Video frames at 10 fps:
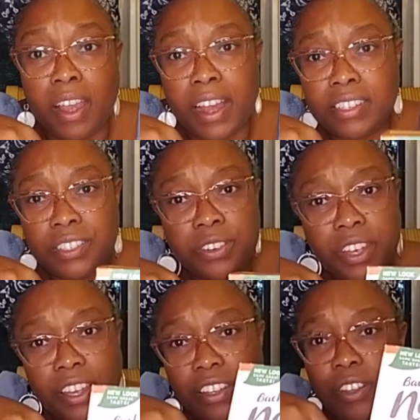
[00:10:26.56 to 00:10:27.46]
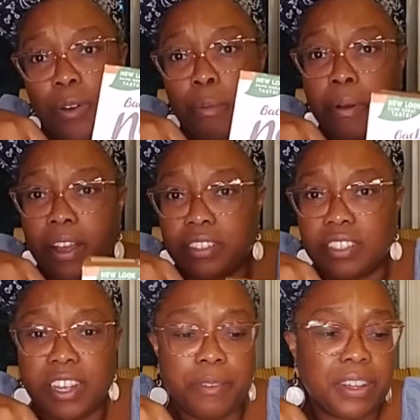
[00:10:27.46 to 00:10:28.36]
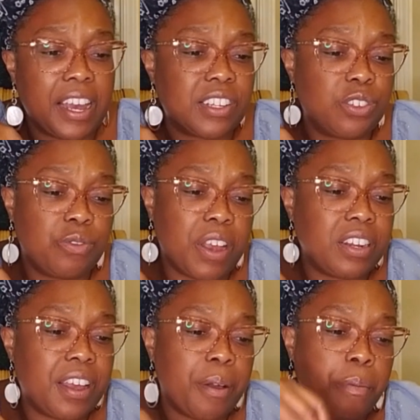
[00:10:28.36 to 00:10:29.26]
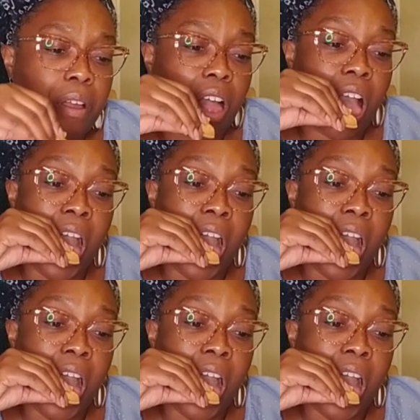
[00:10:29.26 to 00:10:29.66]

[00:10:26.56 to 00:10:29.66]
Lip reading: I still can't eat the whole box because I would like to right now, but